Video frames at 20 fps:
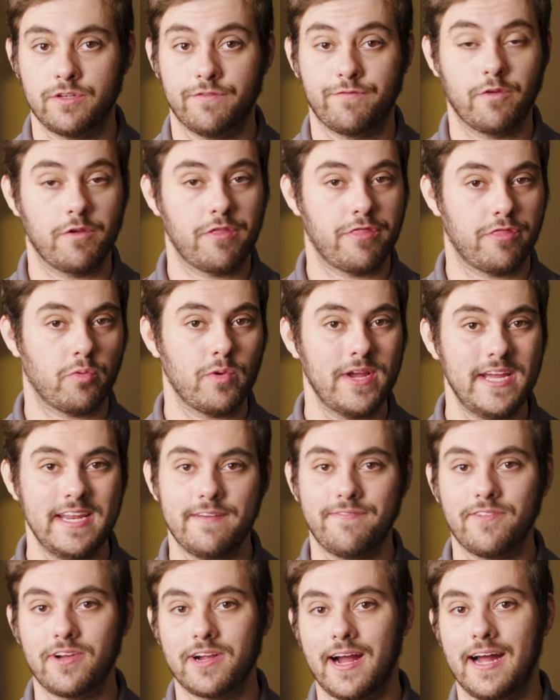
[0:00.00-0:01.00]
for three
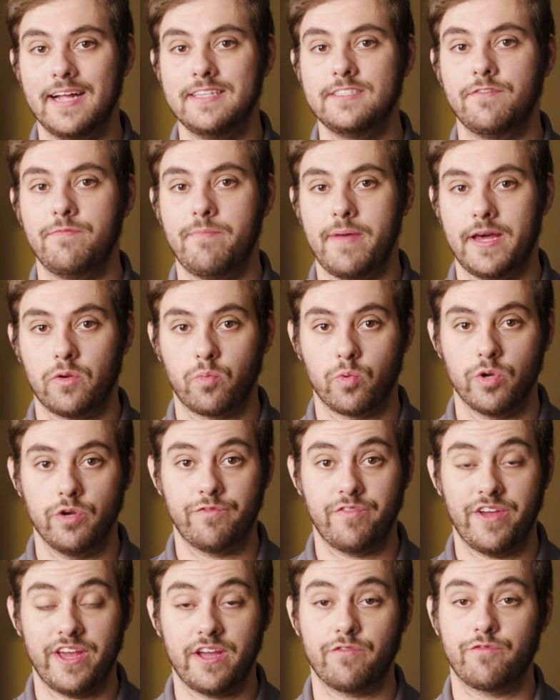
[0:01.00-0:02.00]
different kinds of metal
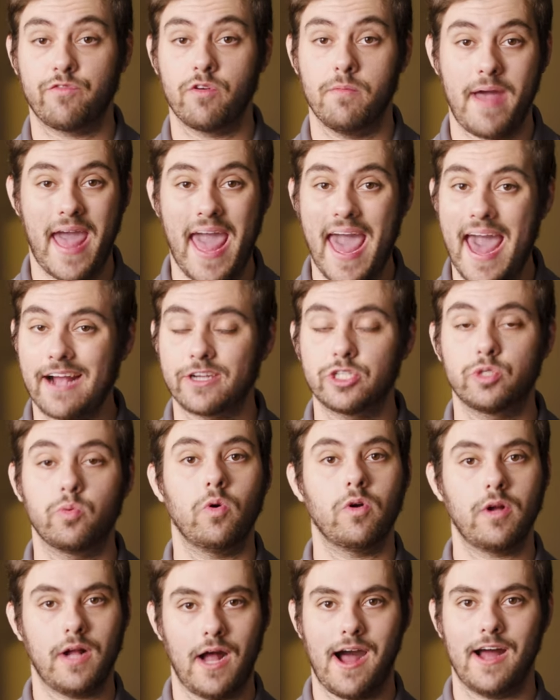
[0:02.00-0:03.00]
roofing from
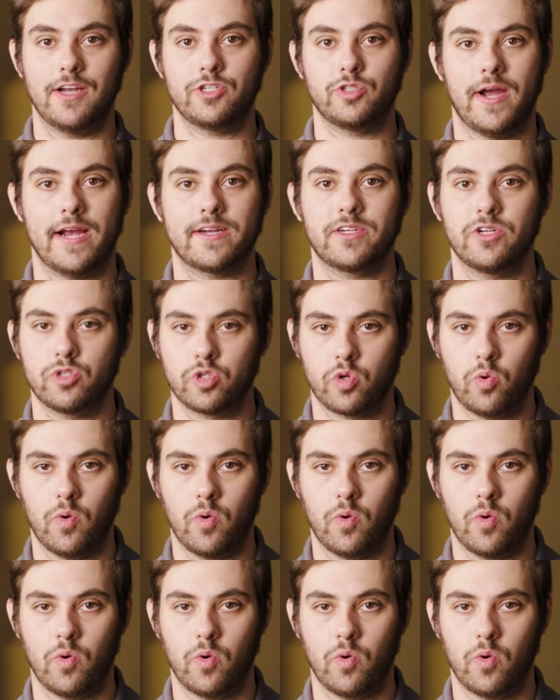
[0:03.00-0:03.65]
actual contractors'